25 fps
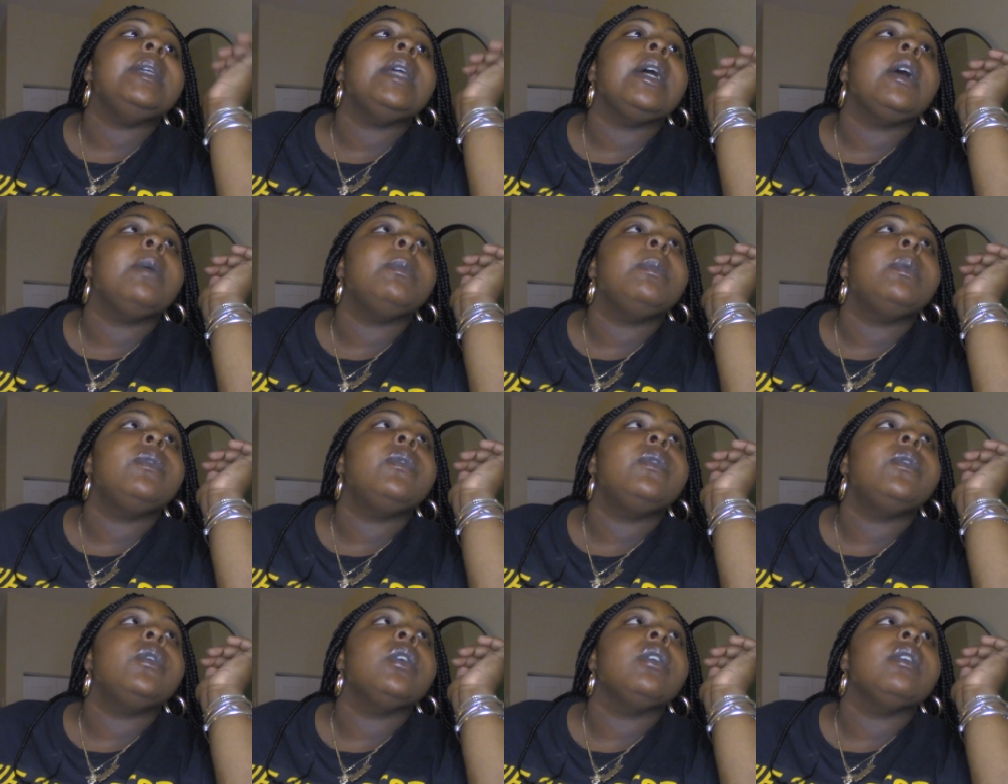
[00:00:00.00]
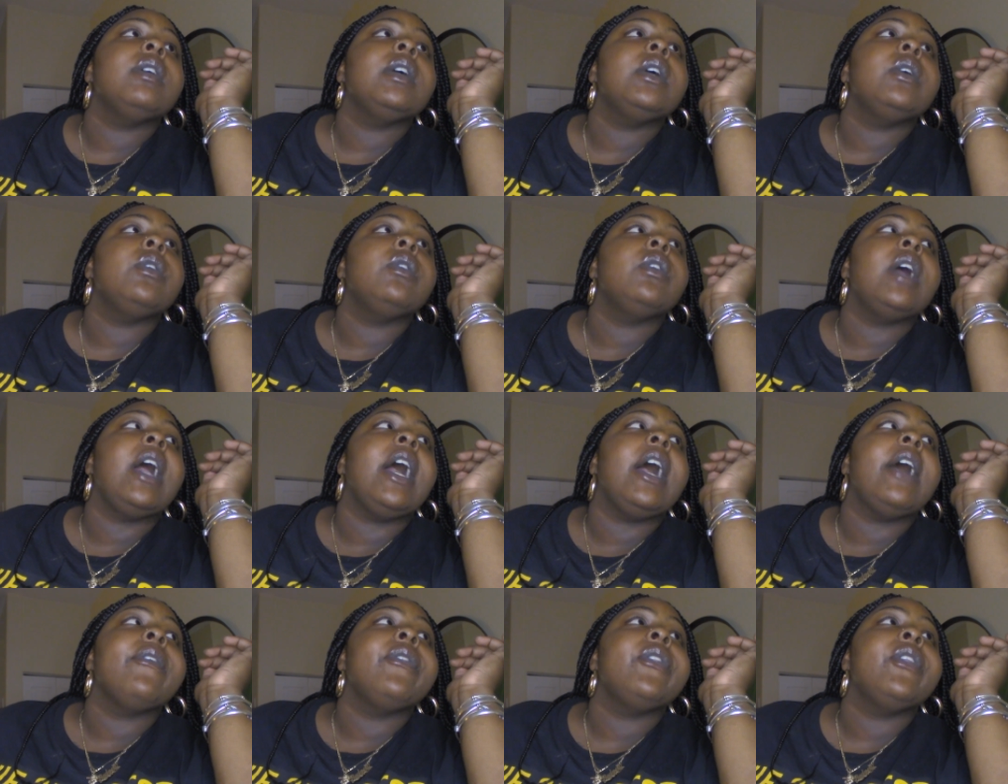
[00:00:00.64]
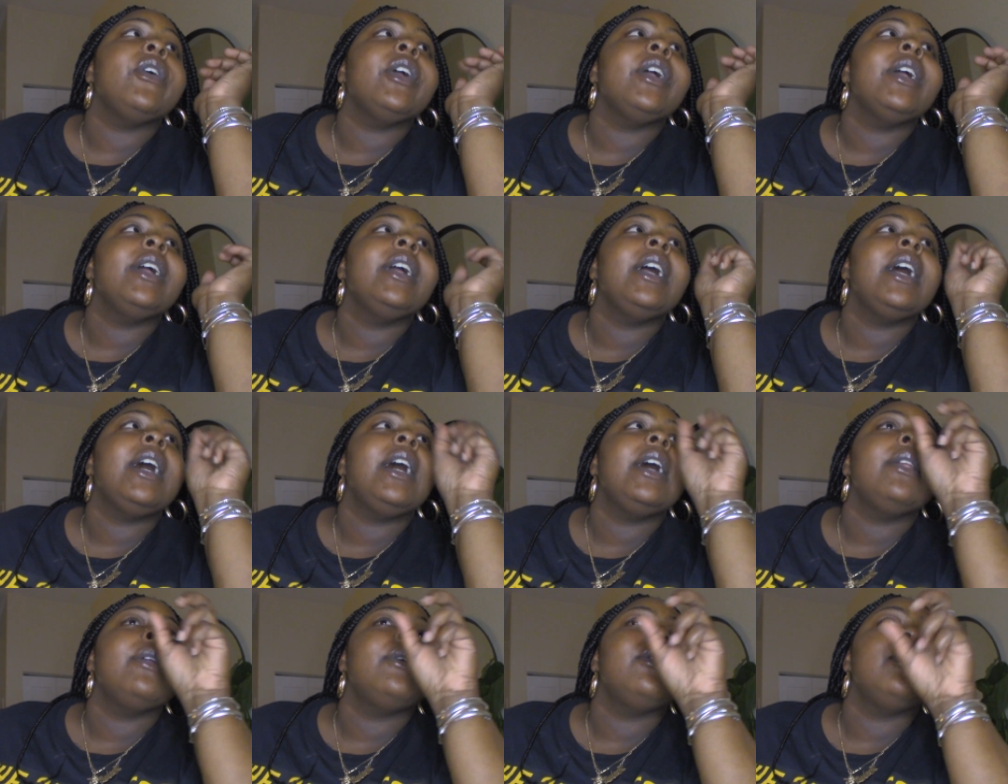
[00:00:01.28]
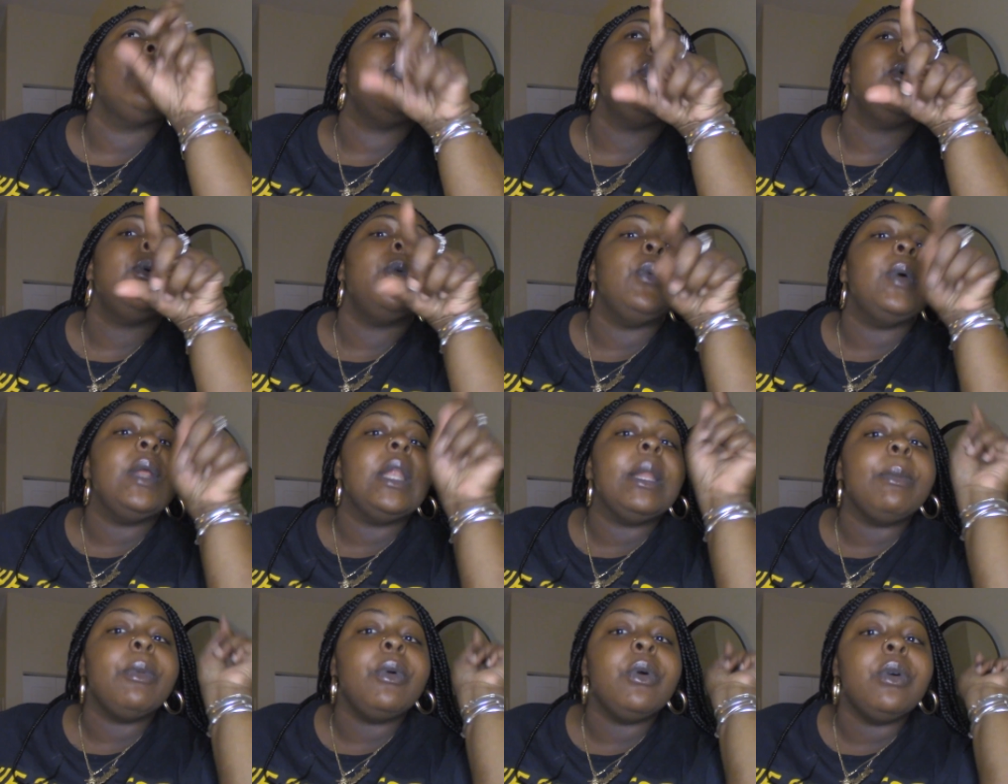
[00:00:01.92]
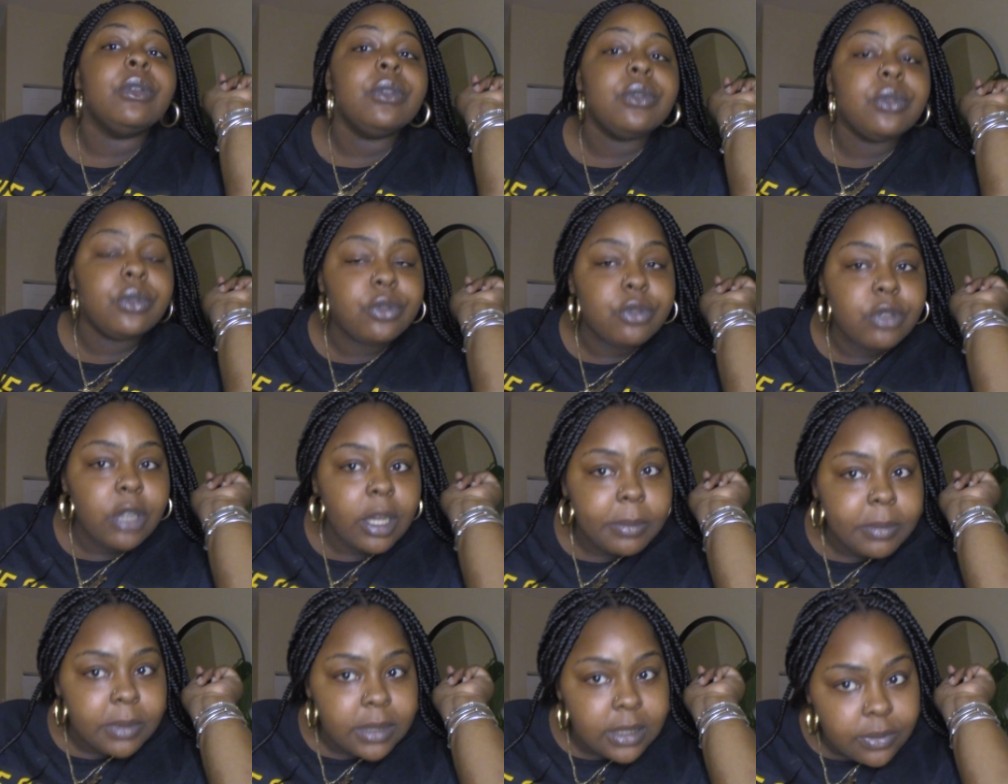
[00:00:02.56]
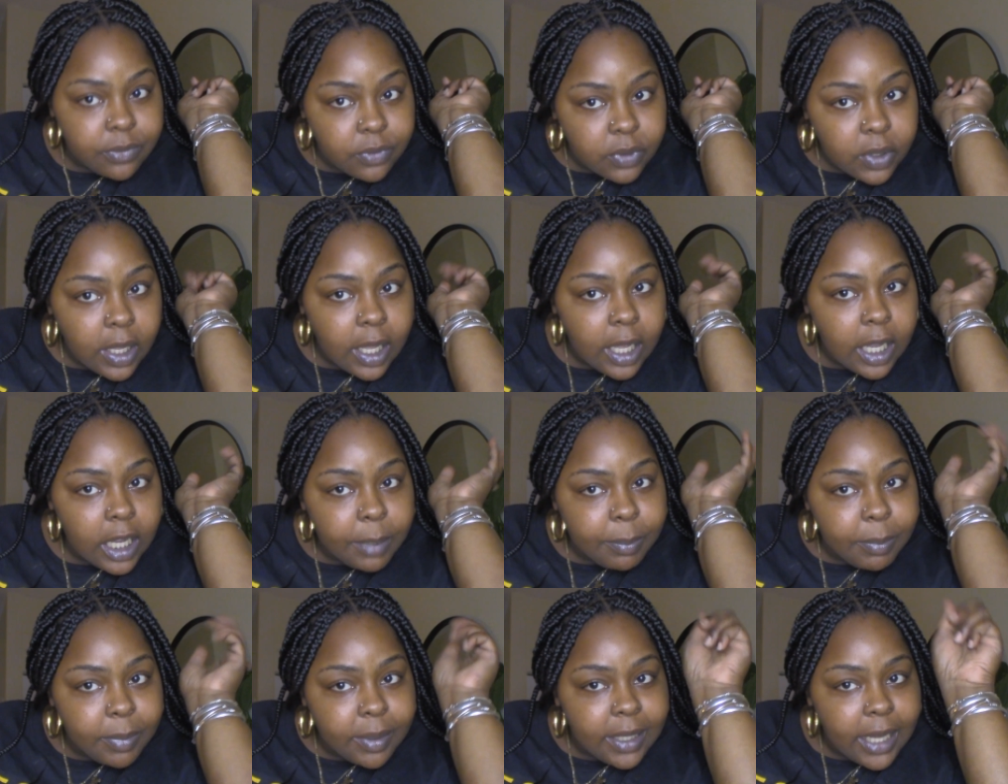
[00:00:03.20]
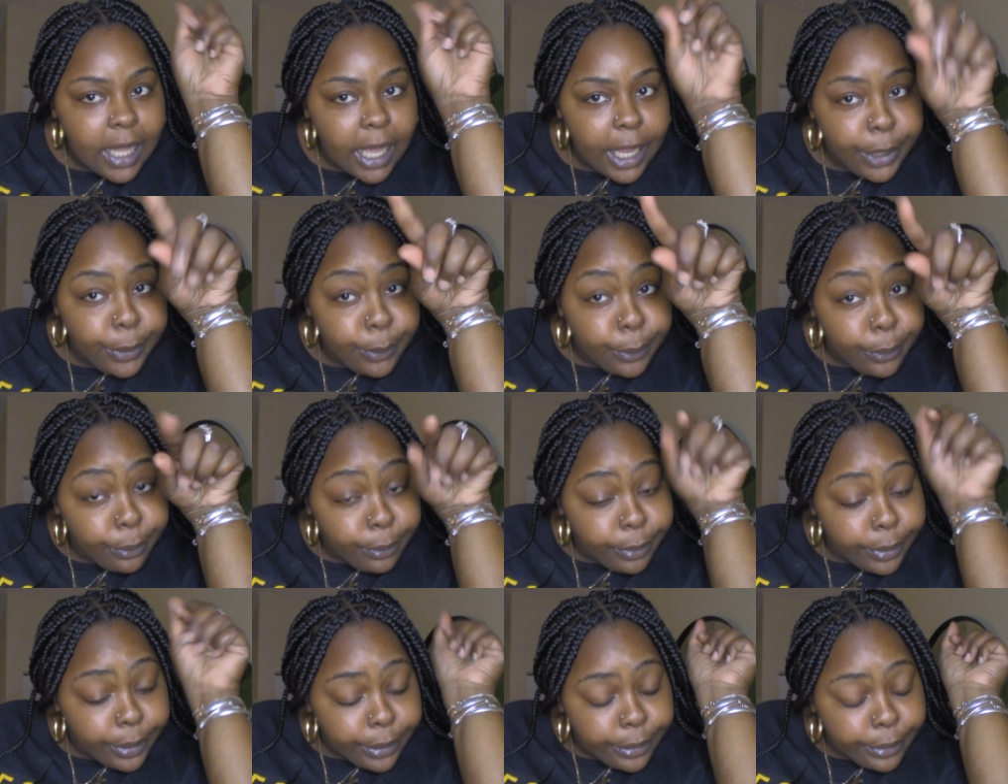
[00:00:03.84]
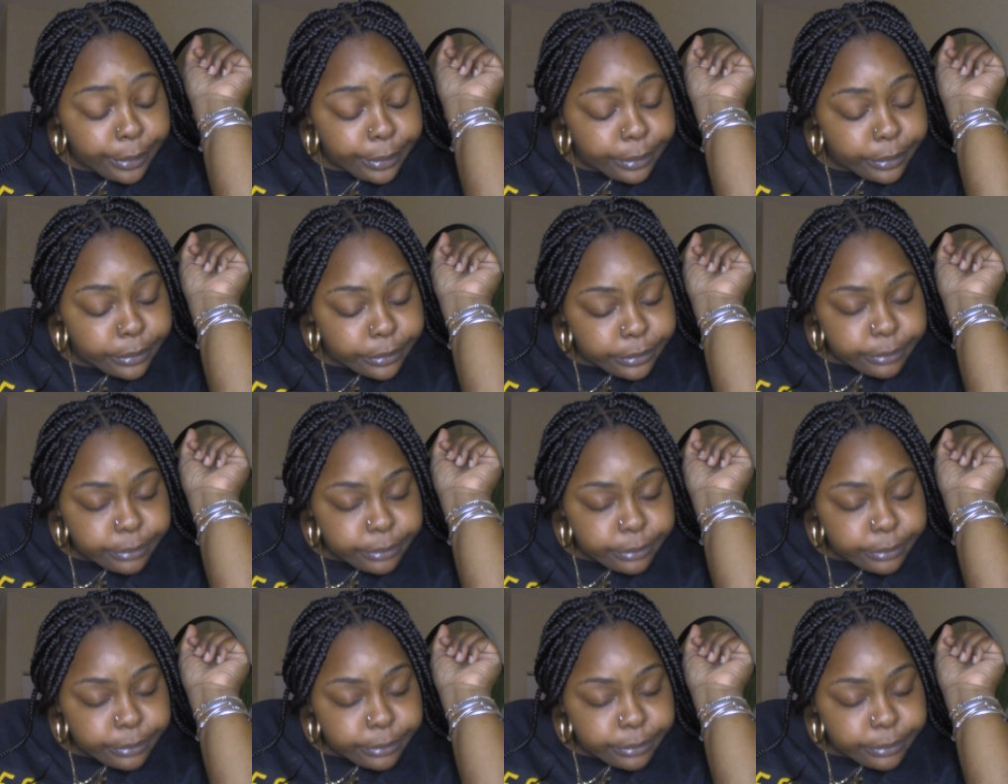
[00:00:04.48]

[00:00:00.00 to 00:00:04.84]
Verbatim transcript: out before it or after. I don't know when I'm going to drop this vlog, but I will